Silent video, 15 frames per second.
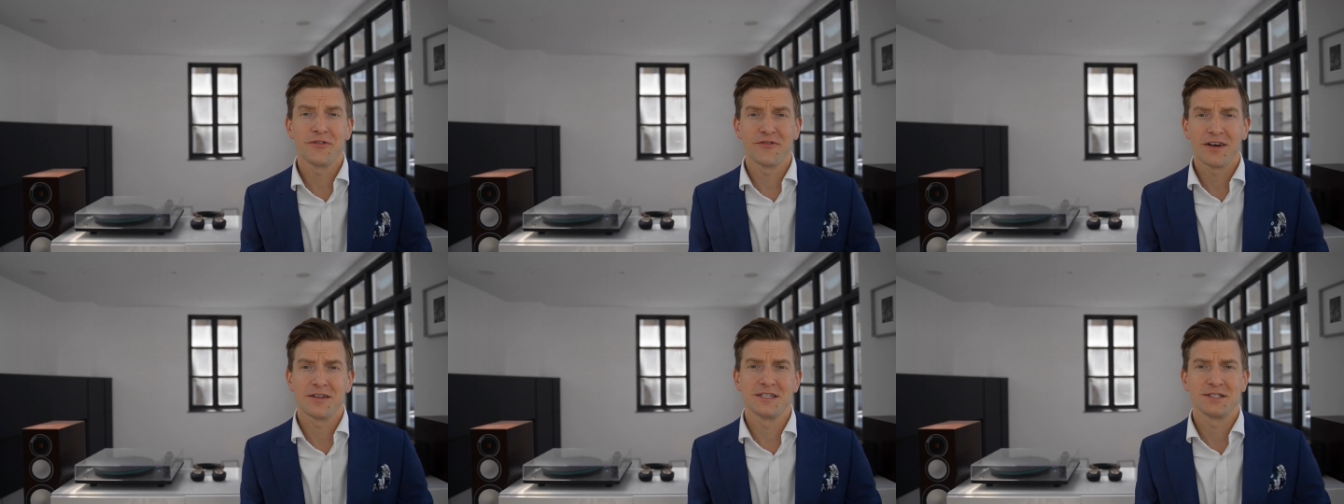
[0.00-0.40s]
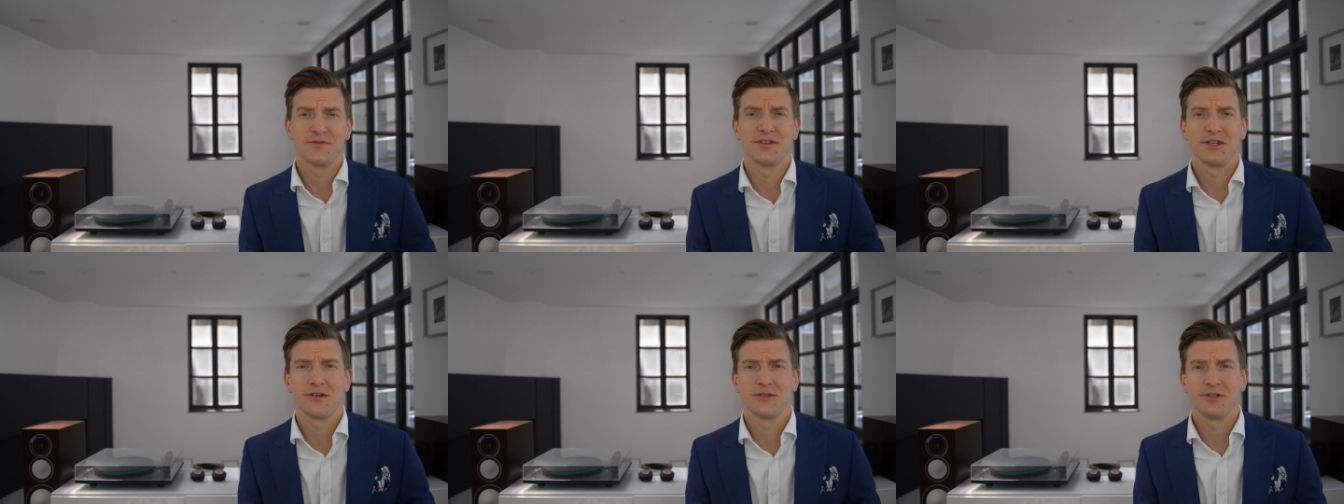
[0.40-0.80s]
you found this
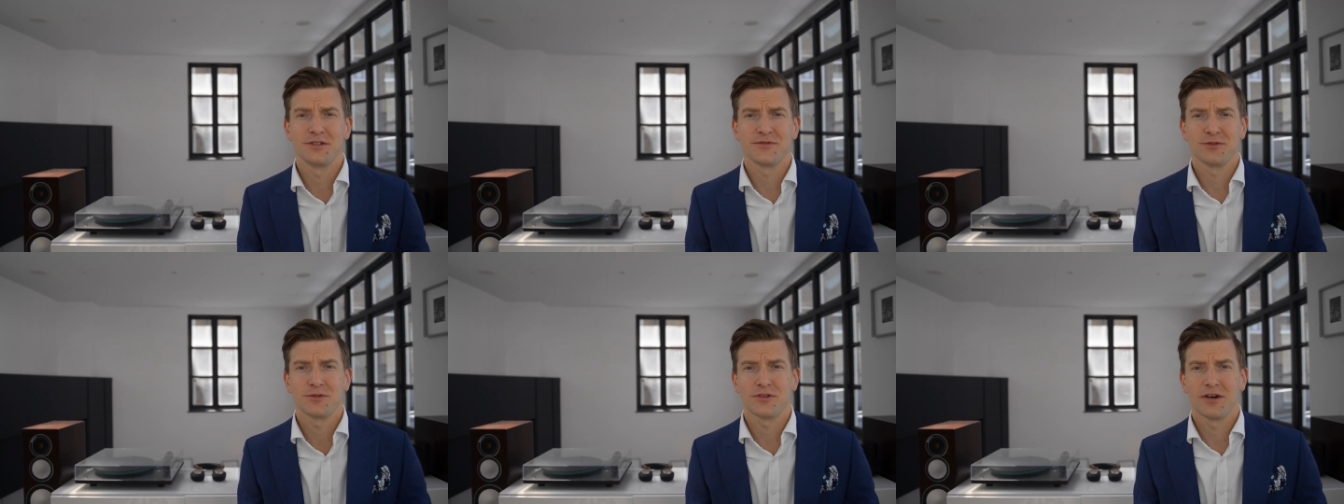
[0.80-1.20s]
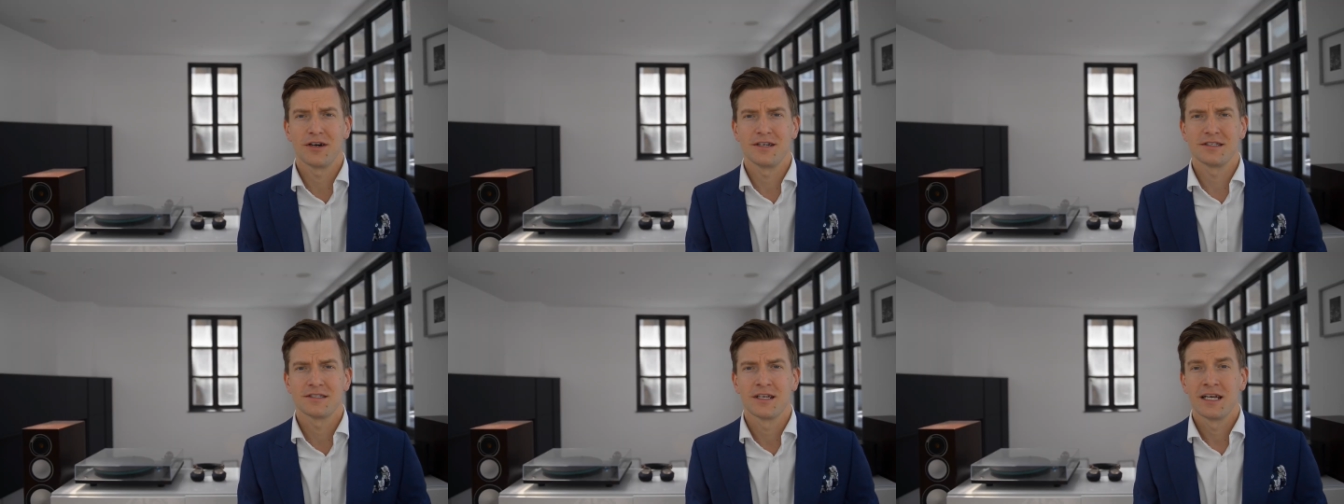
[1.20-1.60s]
video useful,
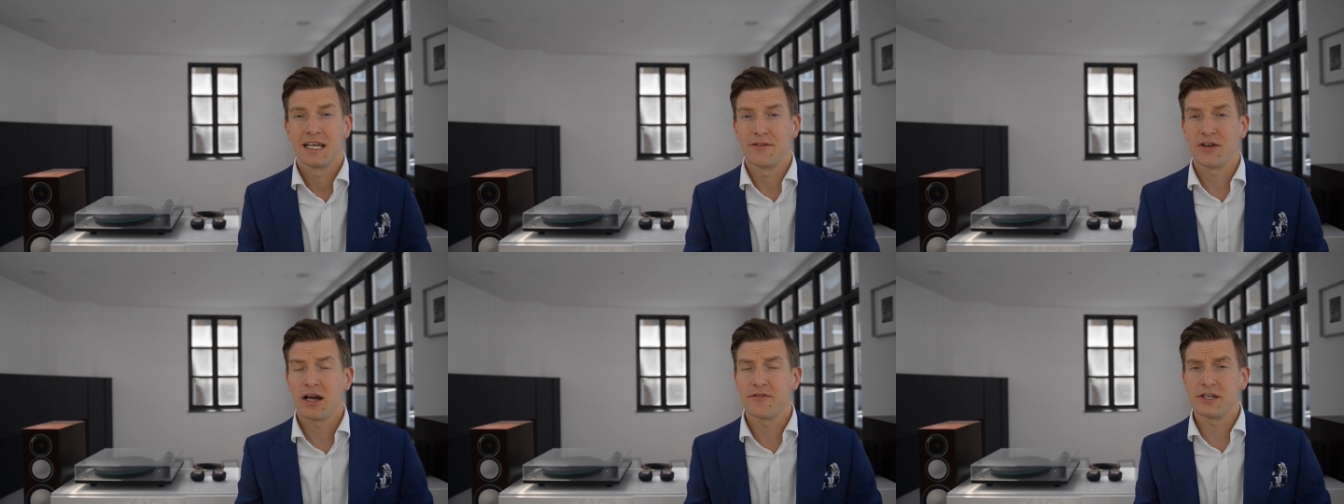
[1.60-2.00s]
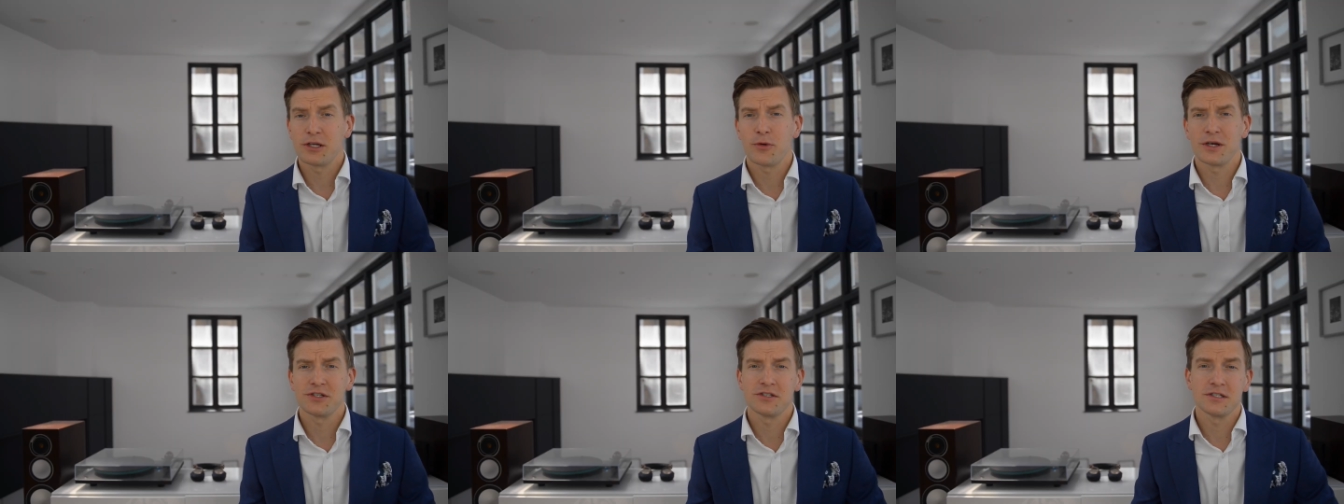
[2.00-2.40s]
guys. If you have any
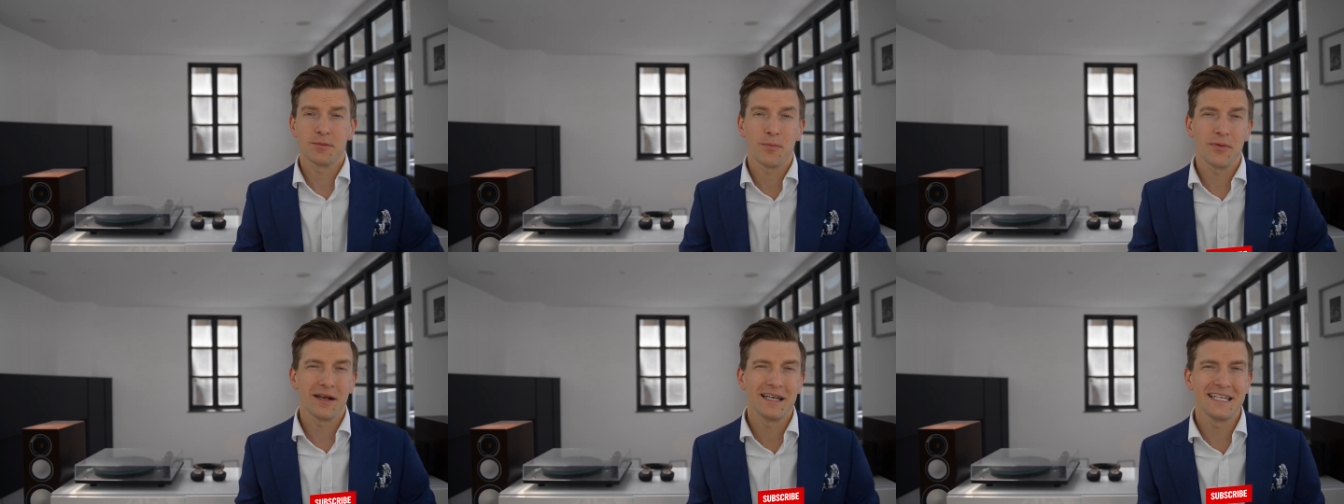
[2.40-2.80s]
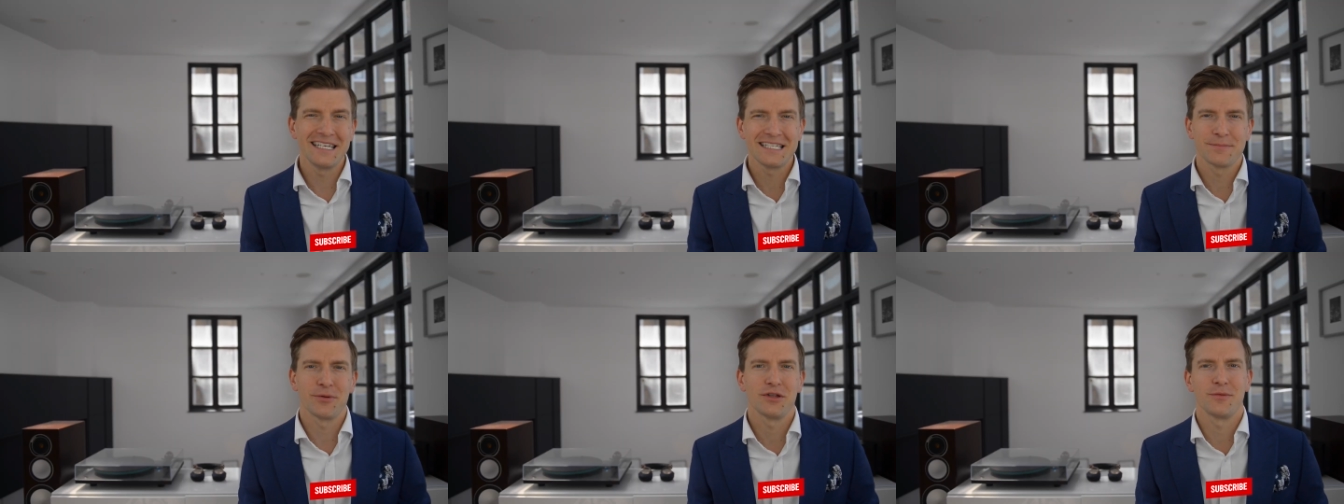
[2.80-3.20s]
questions,
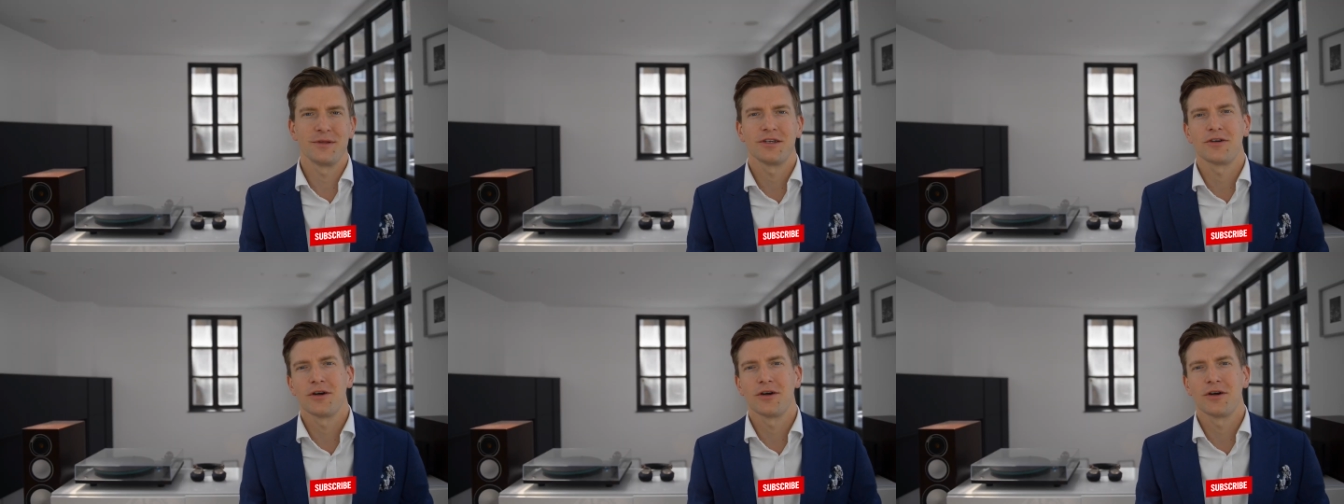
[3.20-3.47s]
please put them in the